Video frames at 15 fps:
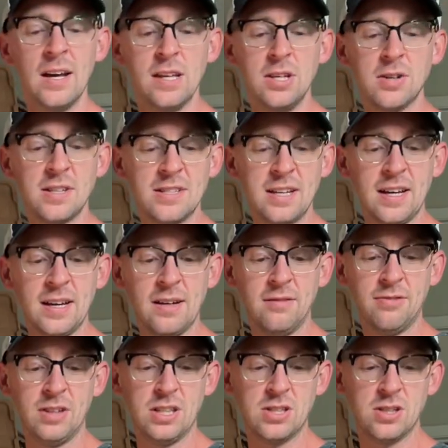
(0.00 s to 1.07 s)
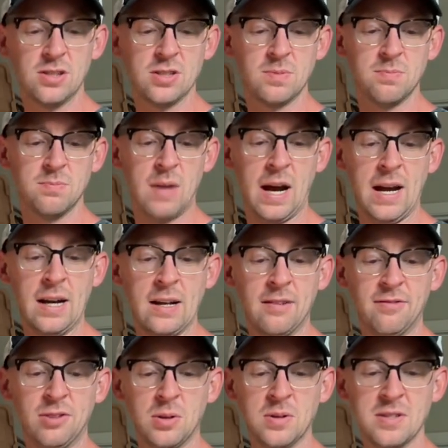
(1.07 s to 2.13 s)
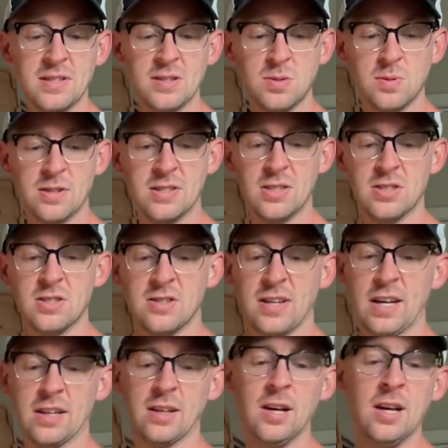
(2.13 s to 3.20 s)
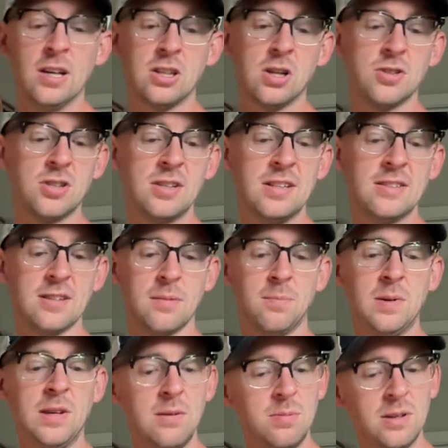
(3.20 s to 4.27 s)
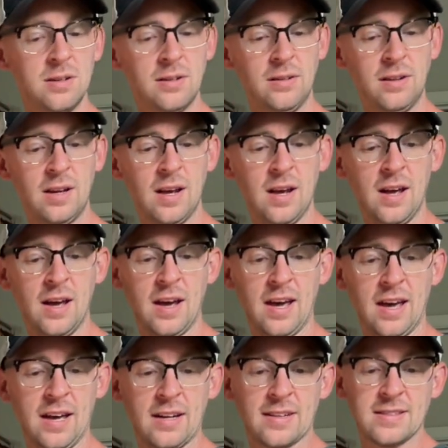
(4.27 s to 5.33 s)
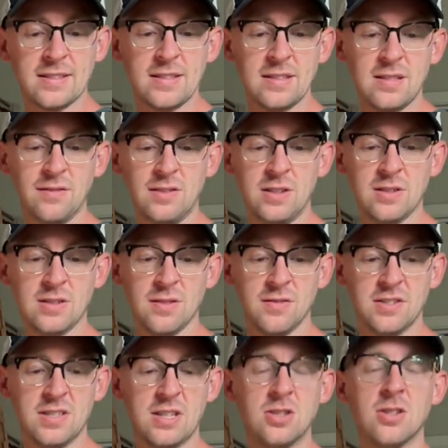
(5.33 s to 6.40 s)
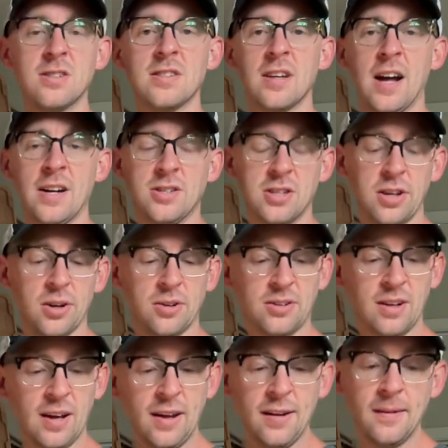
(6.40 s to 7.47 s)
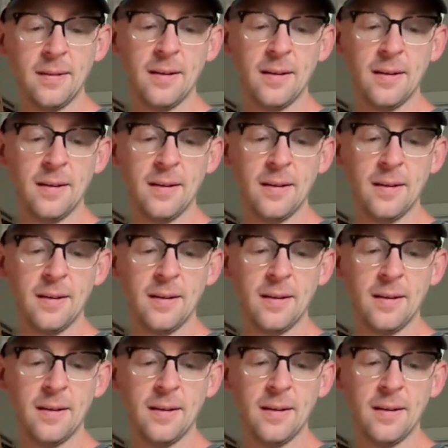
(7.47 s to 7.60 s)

Yucatan features Mayan influences with dishes like cochinita pibil and extensive use of citrus and achiote.